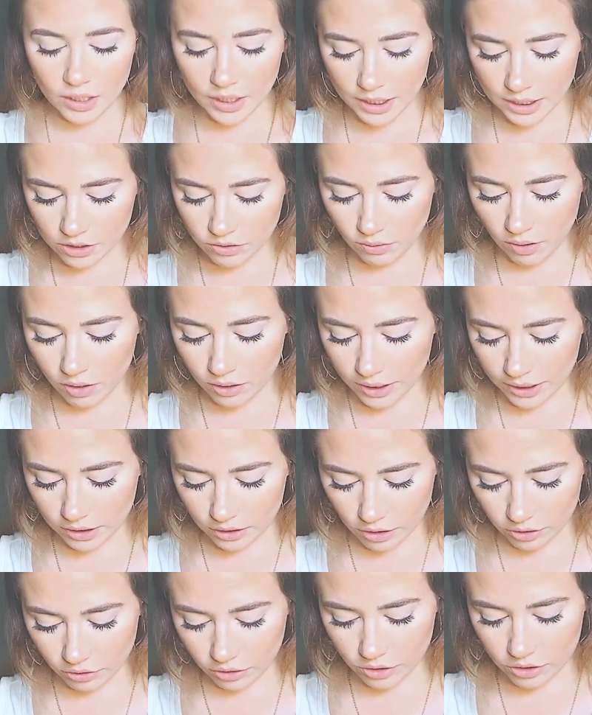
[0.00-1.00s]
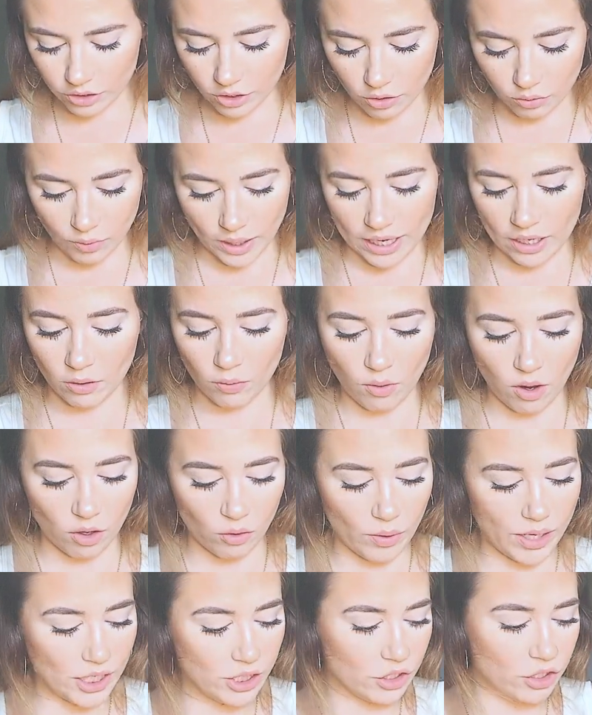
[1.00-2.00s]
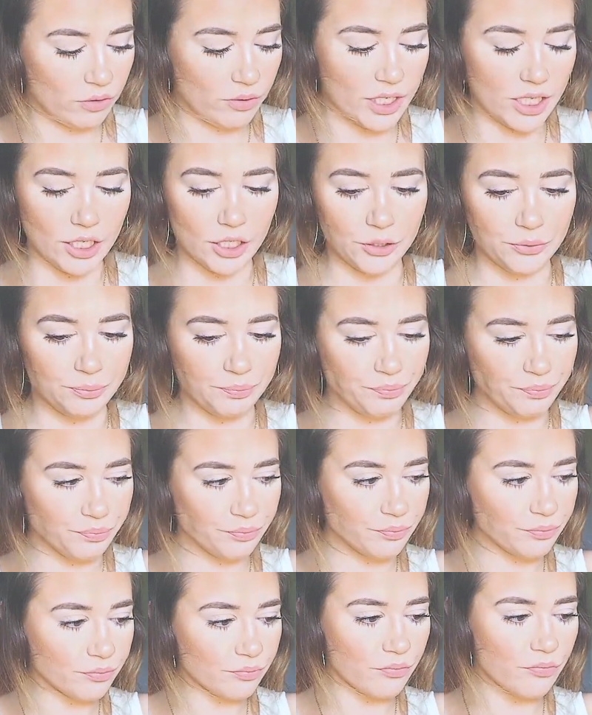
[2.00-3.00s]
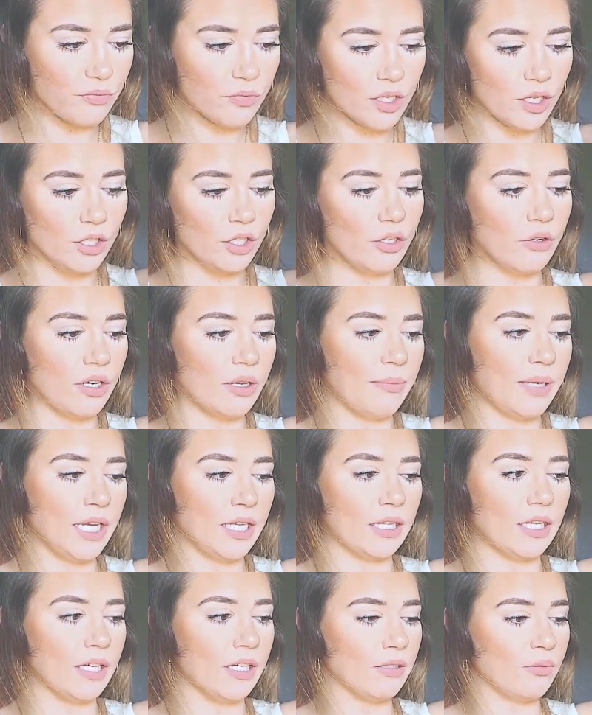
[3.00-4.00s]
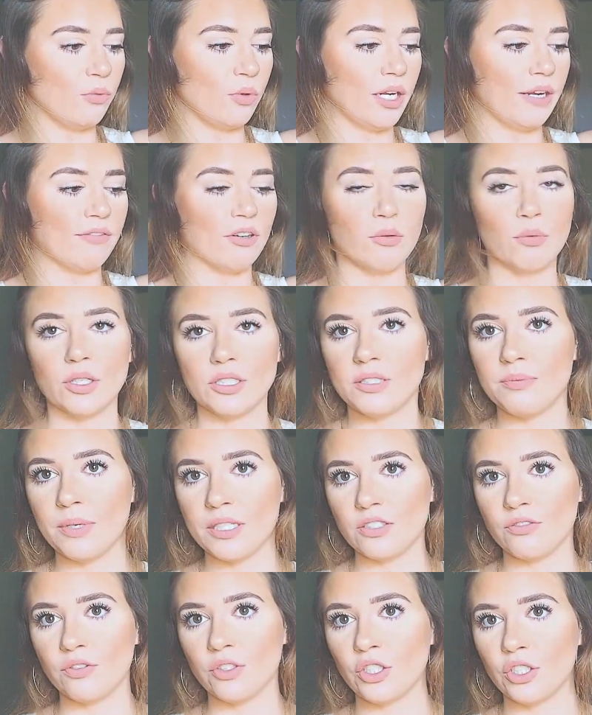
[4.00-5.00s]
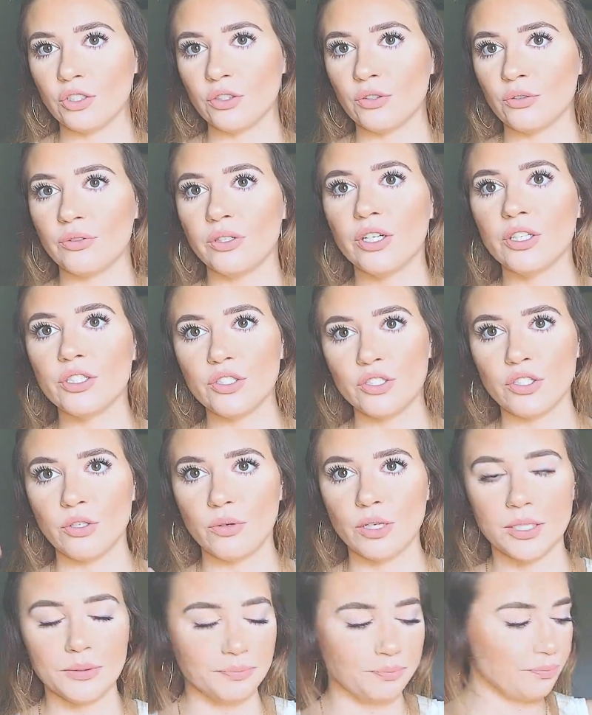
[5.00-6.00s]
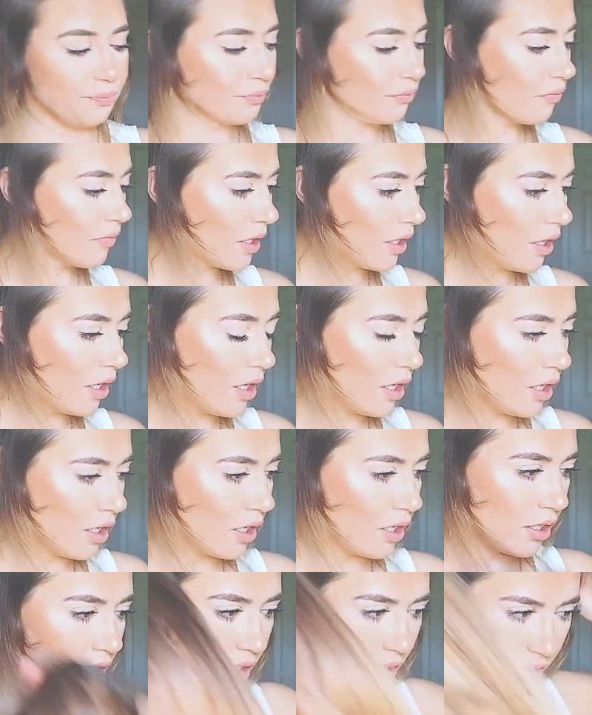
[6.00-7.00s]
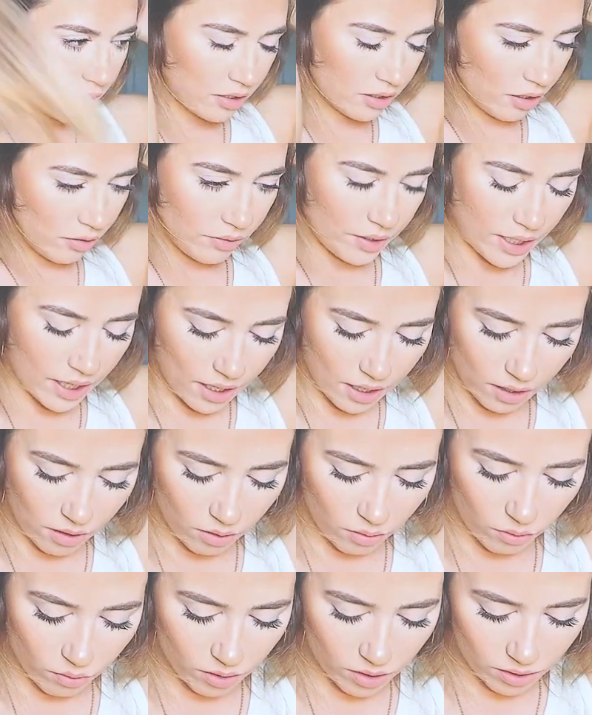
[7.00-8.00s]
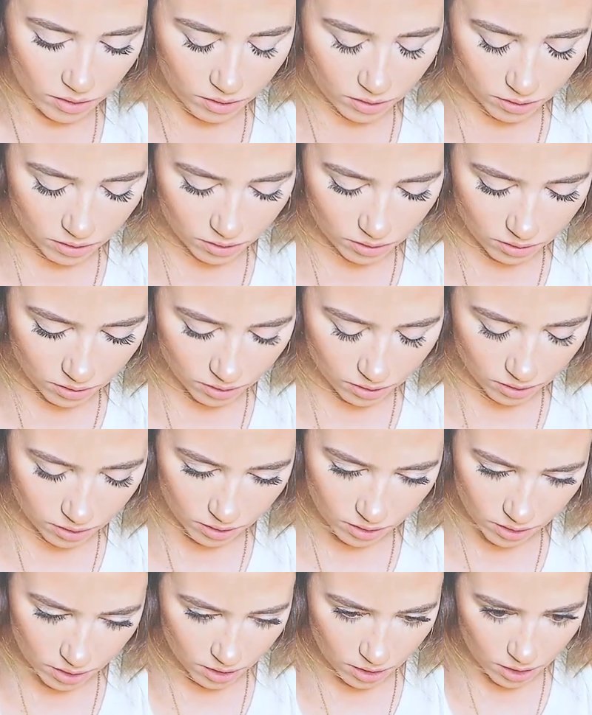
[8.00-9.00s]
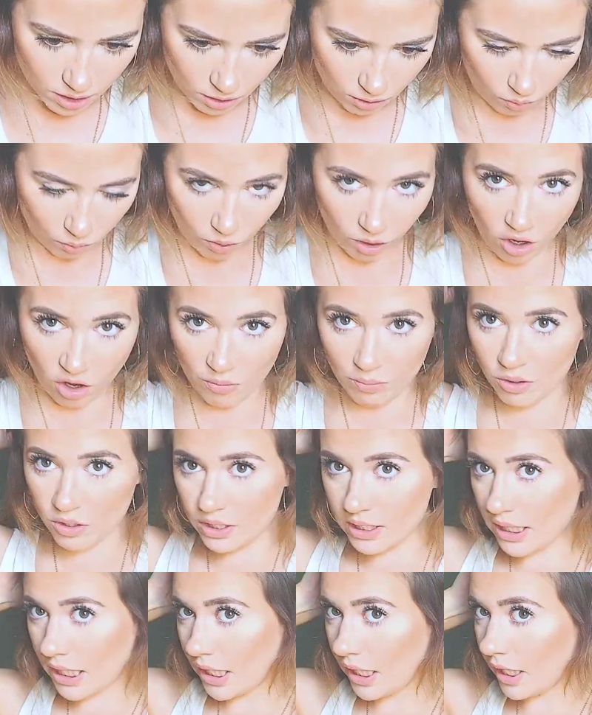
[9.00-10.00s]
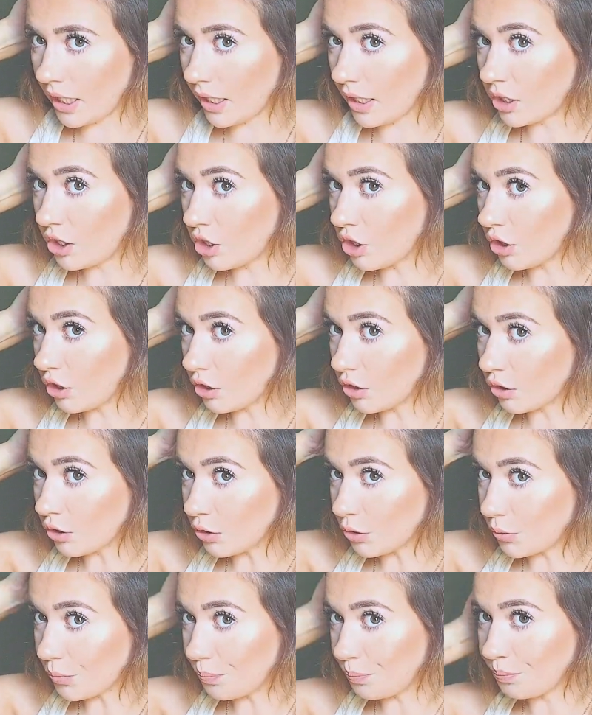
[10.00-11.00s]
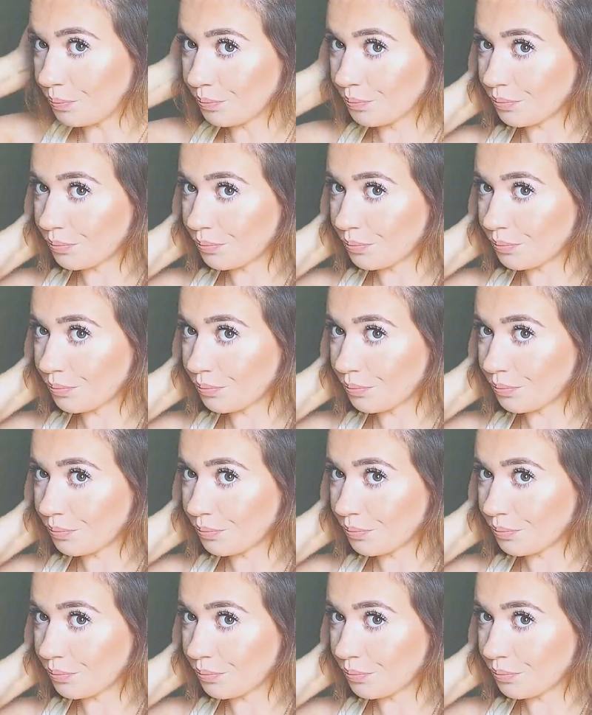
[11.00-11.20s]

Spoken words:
it's wrong. Like, no, there's no right or wrong way to do hair. You know what I mean? Like, whatever works best for you, do it. So now we're almost getting to